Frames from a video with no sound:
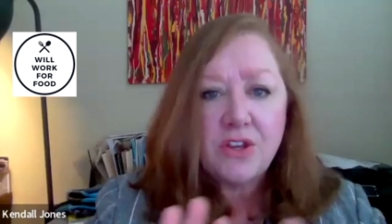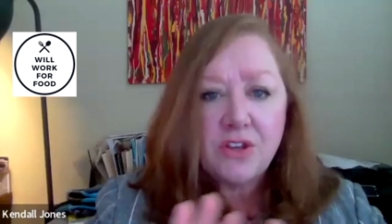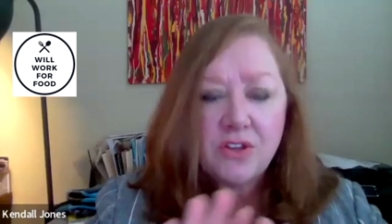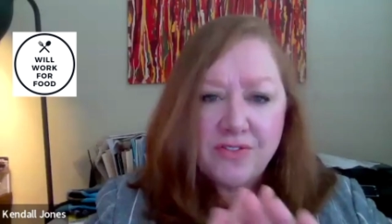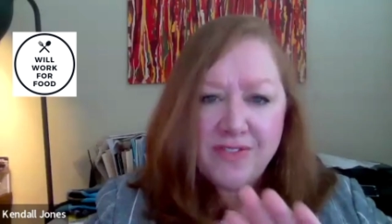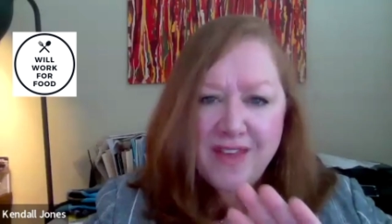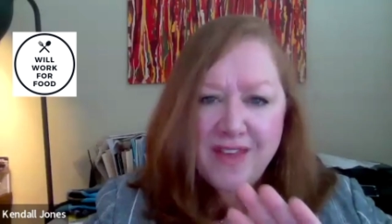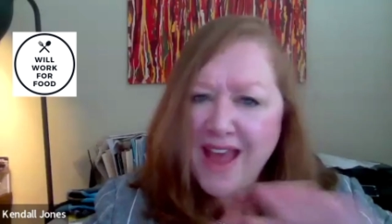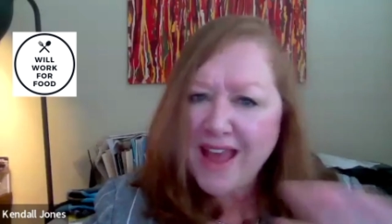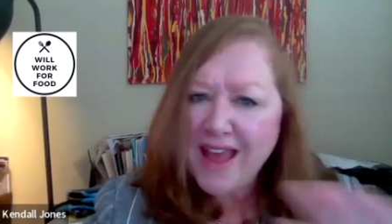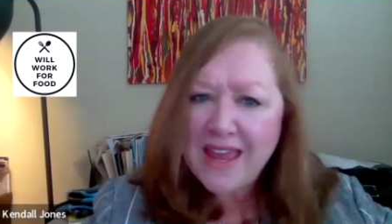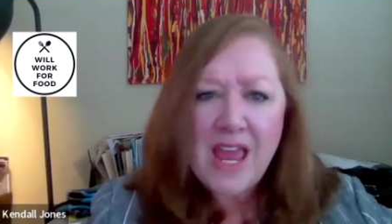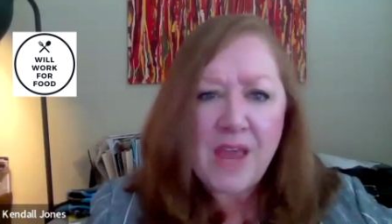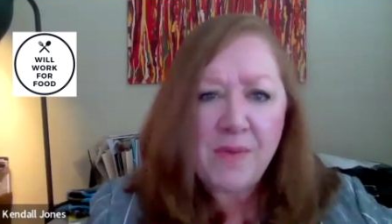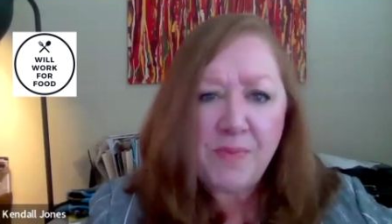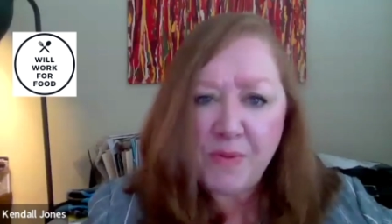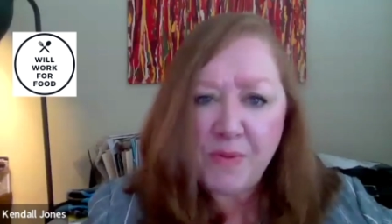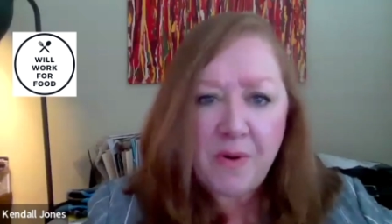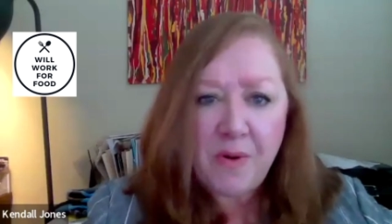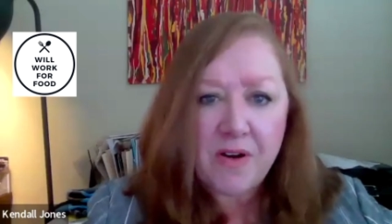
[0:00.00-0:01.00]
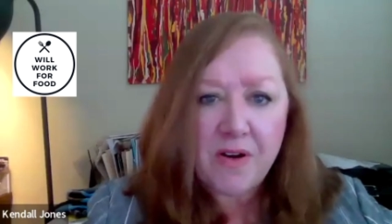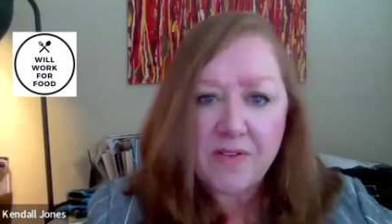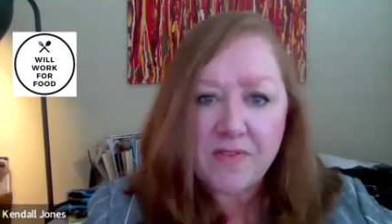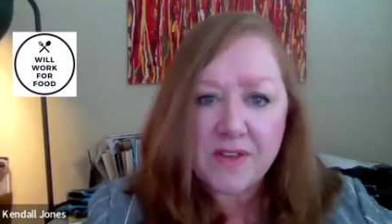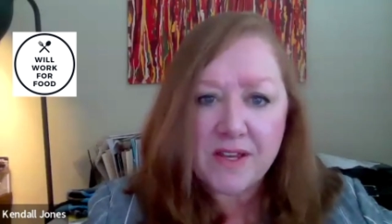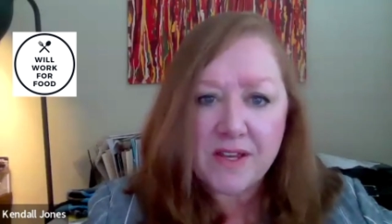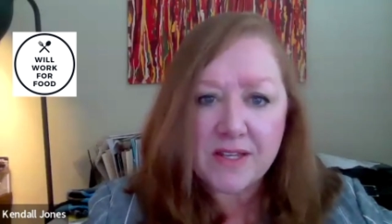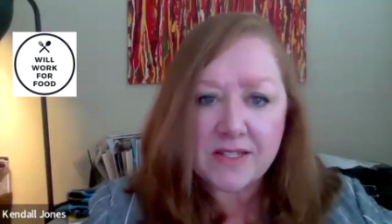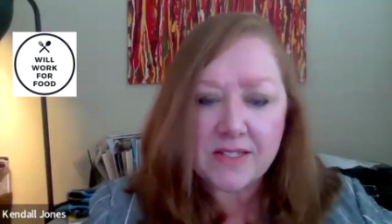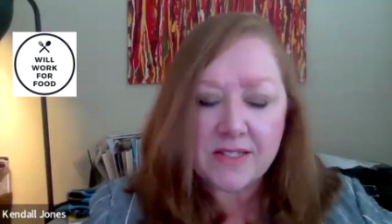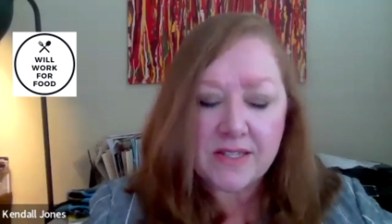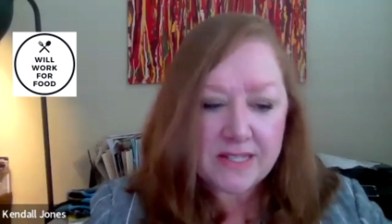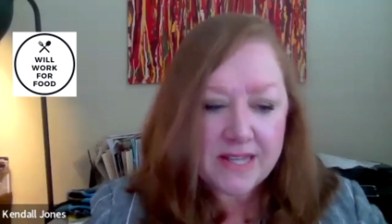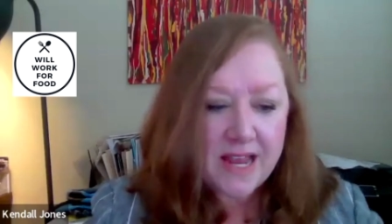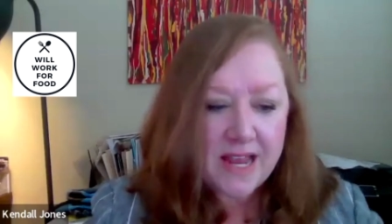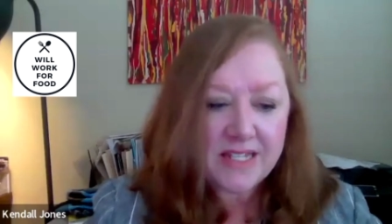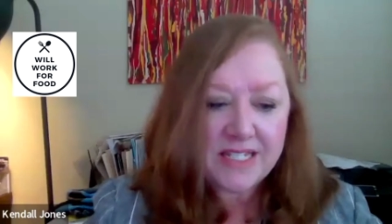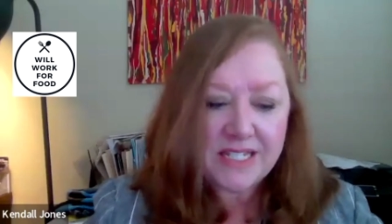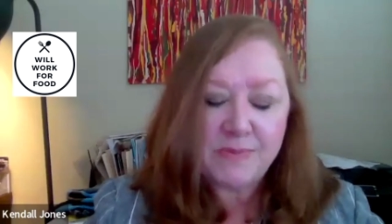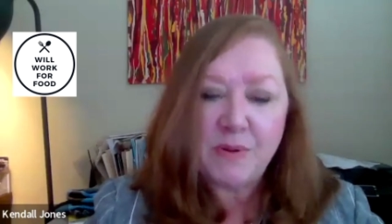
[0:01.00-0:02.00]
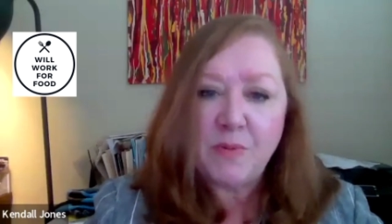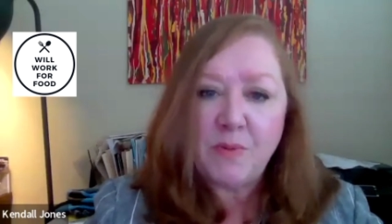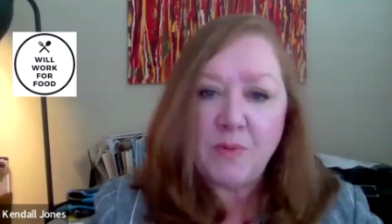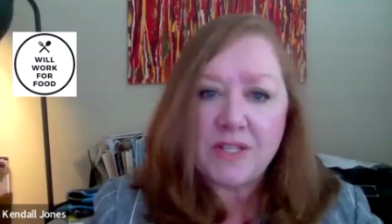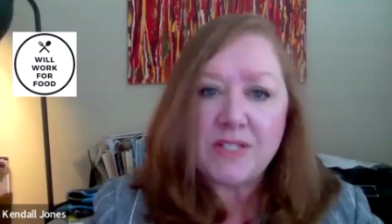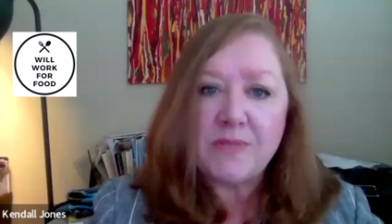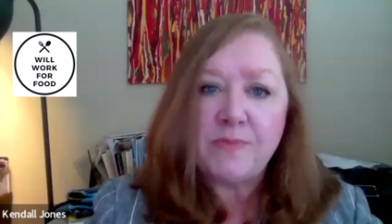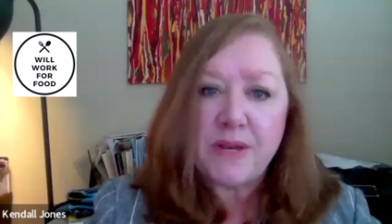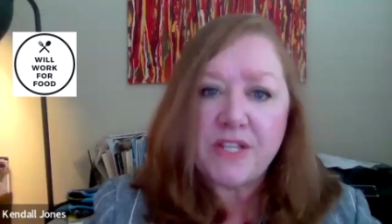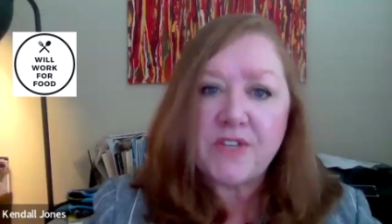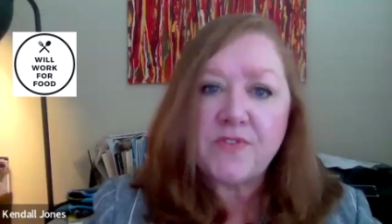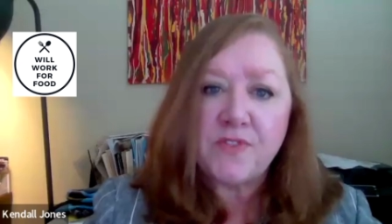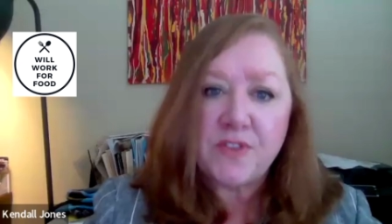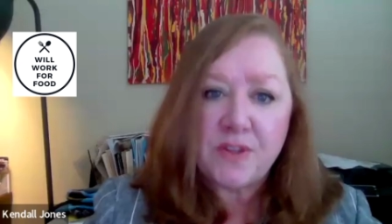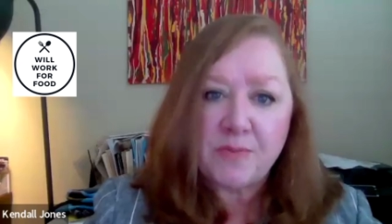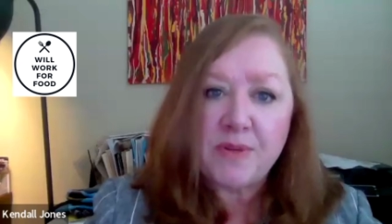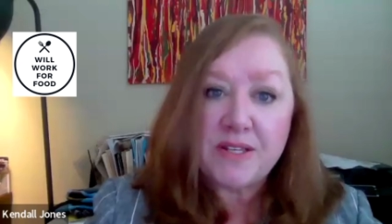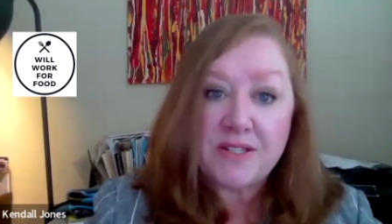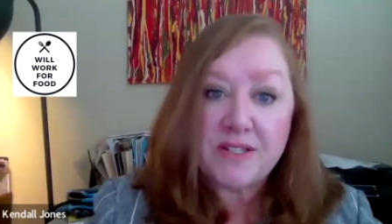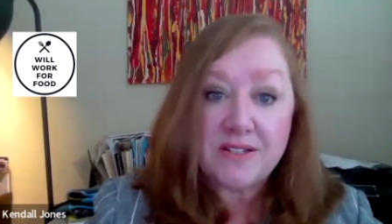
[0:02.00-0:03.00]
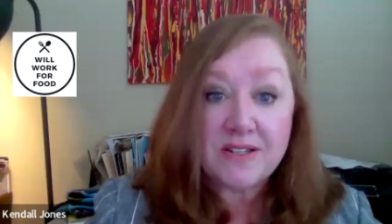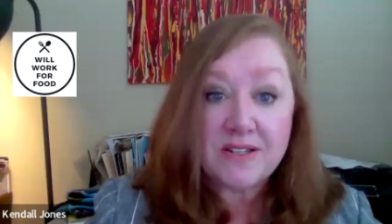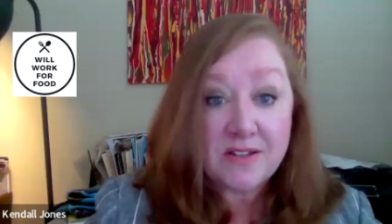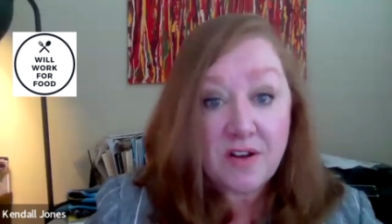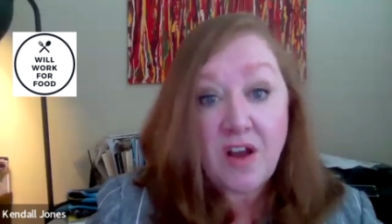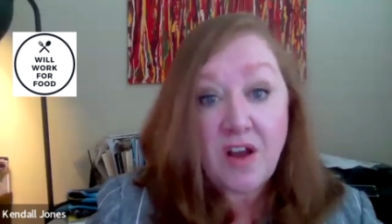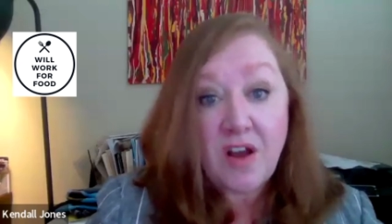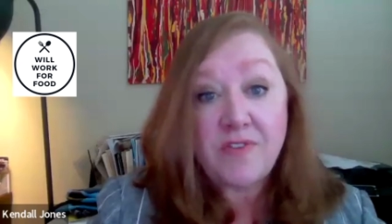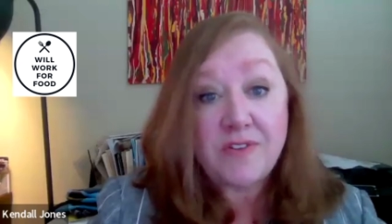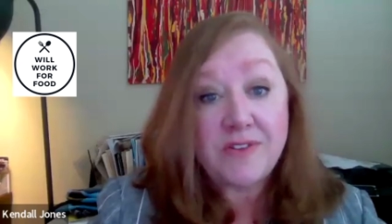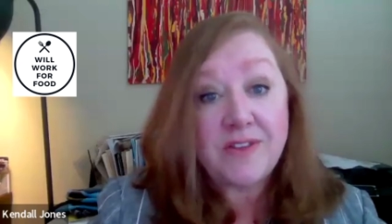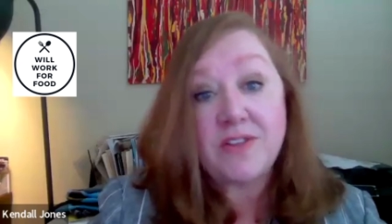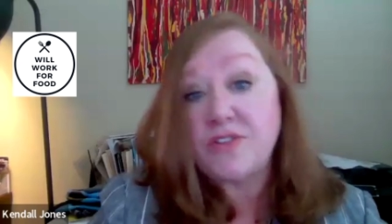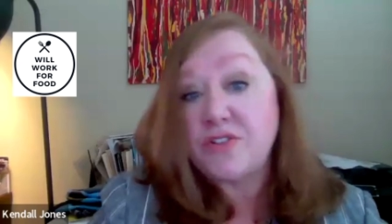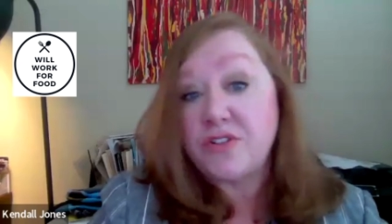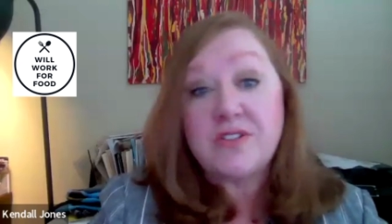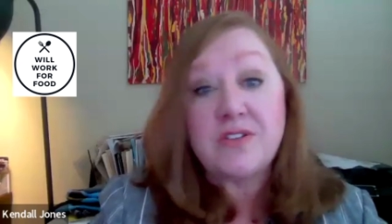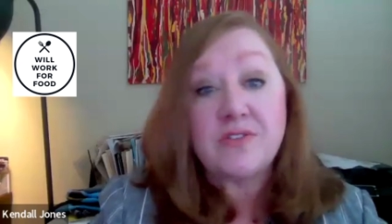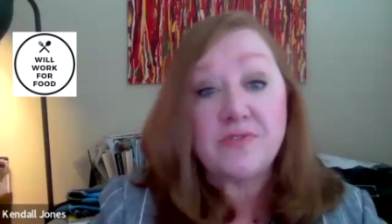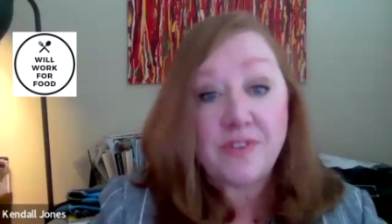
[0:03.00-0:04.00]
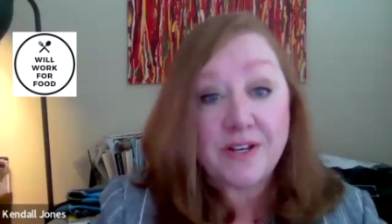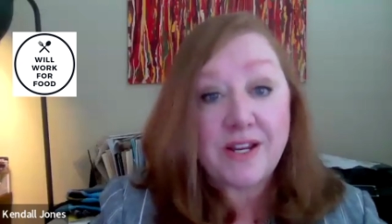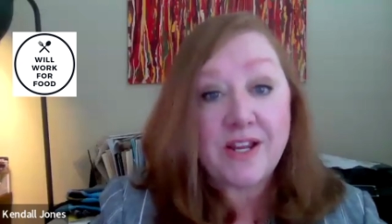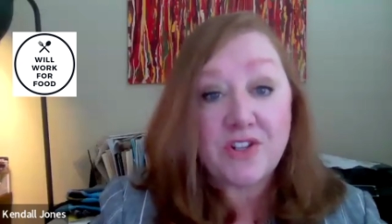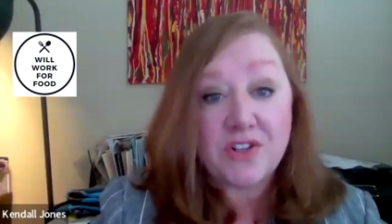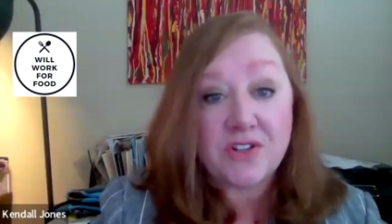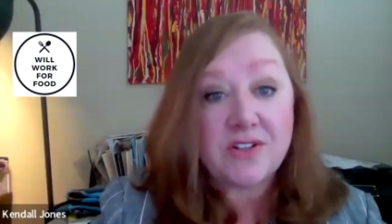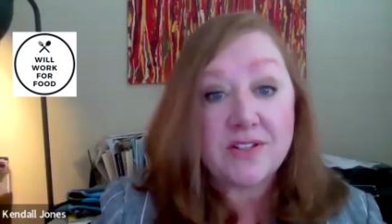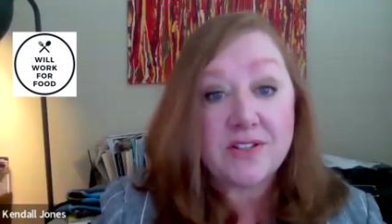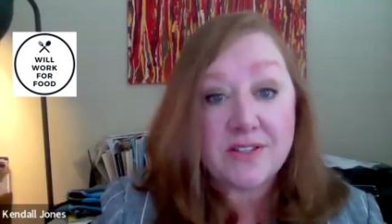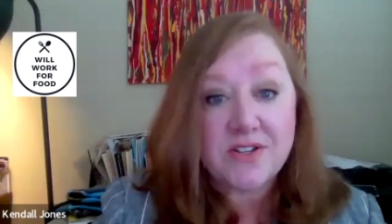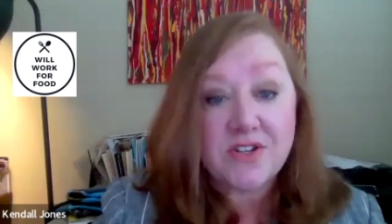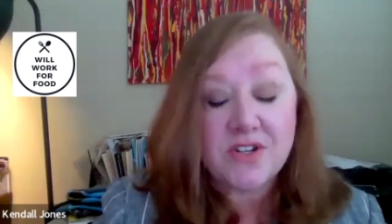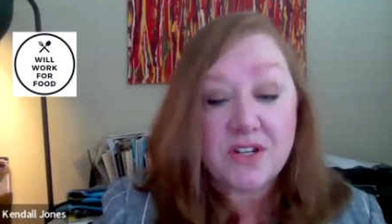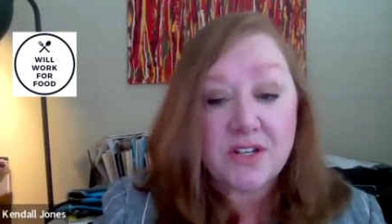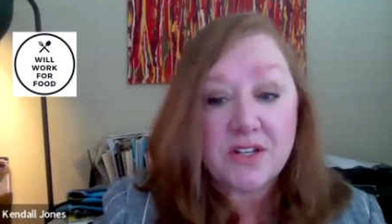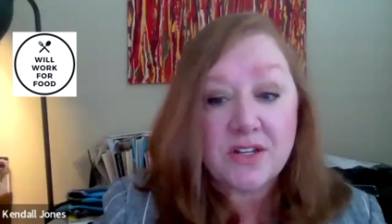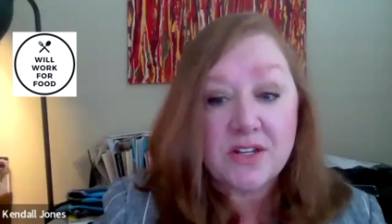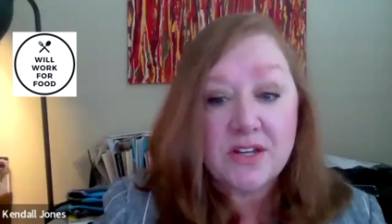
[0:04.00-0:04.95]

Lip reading: That can't be part of this. This has to be what's best for the business. And often that's just a financial decision.